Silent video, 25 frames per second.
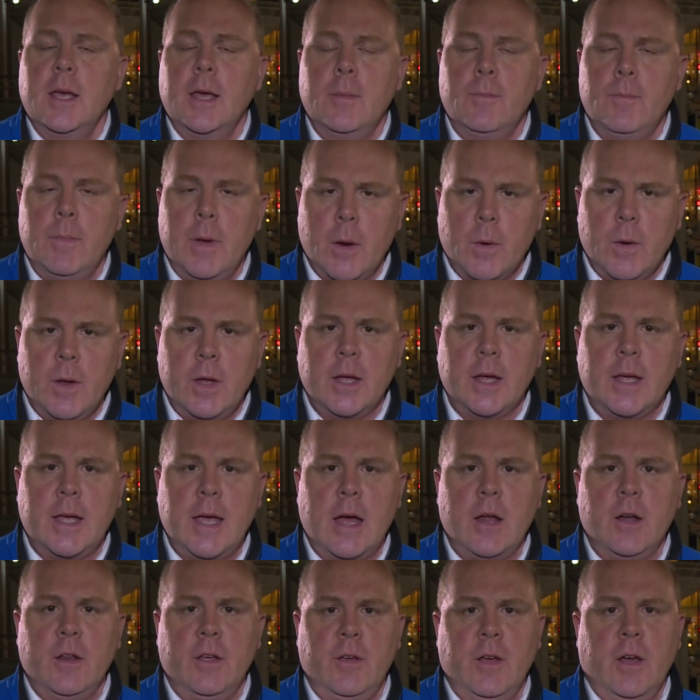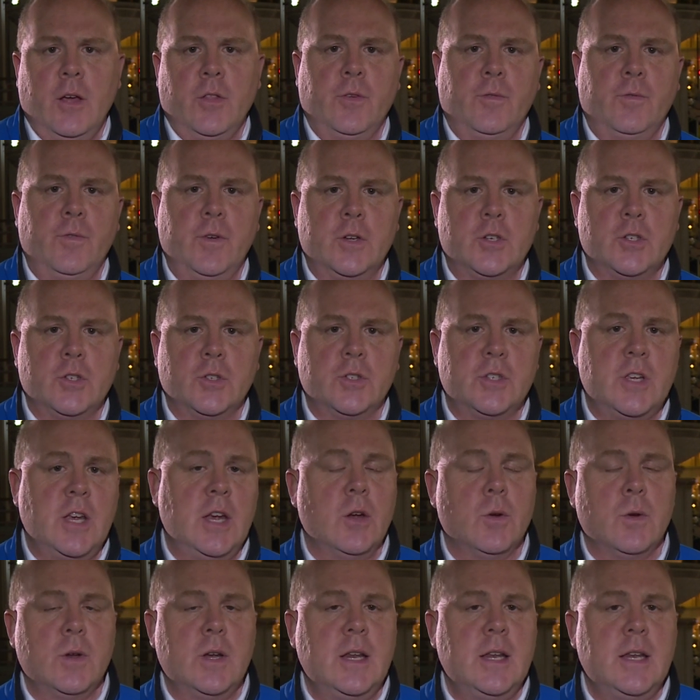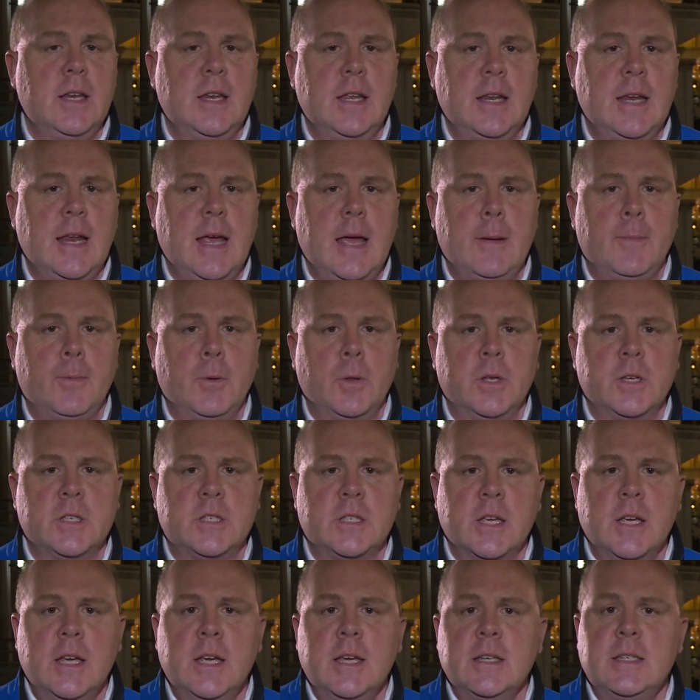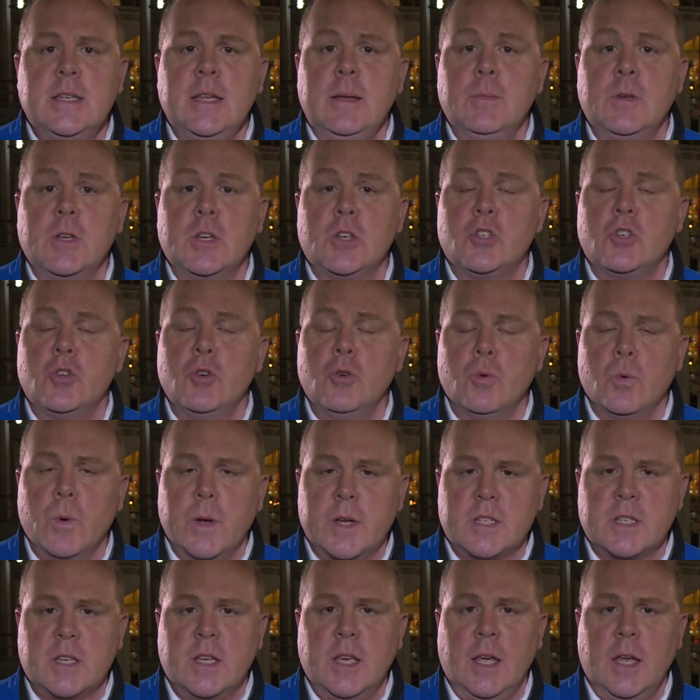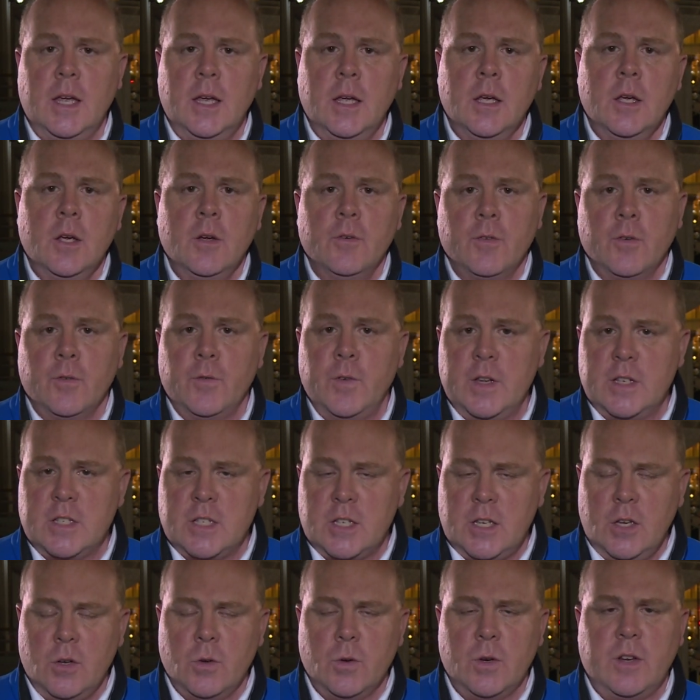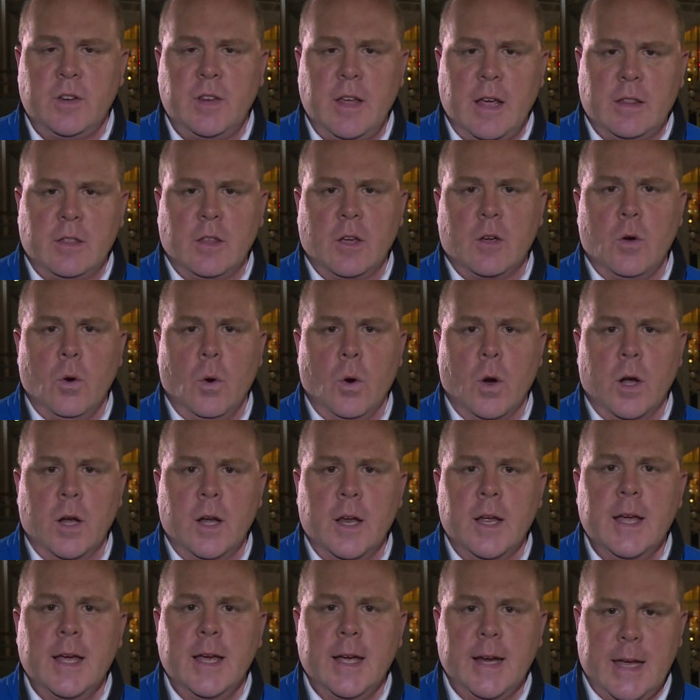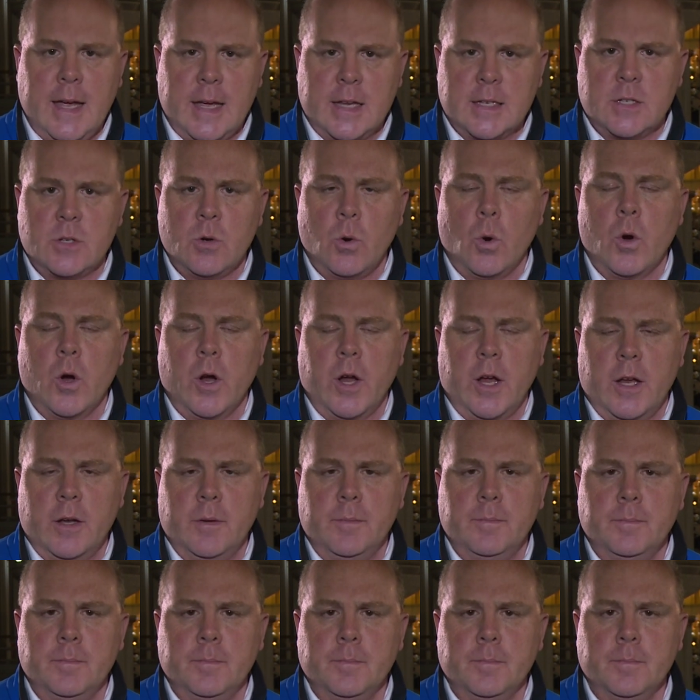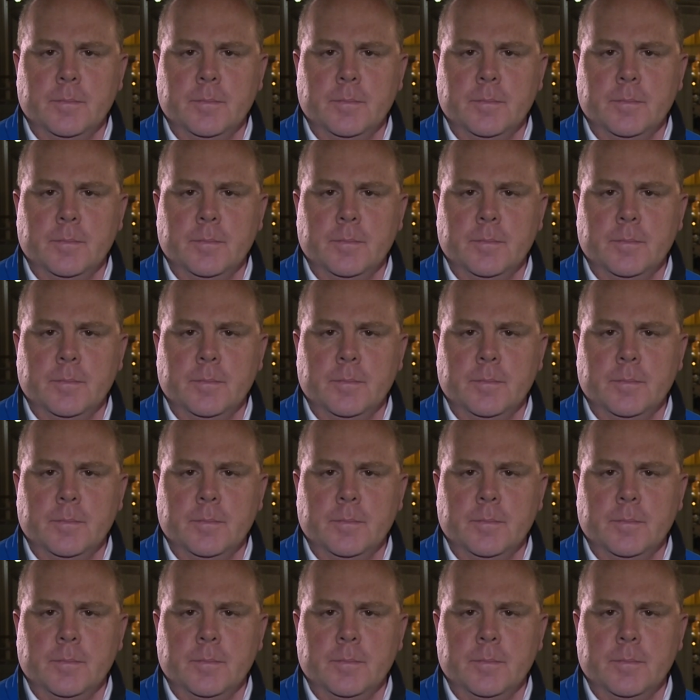and Marion County health officials here in Indianapolis deemed it too risky for VCU to take the court against Oregon.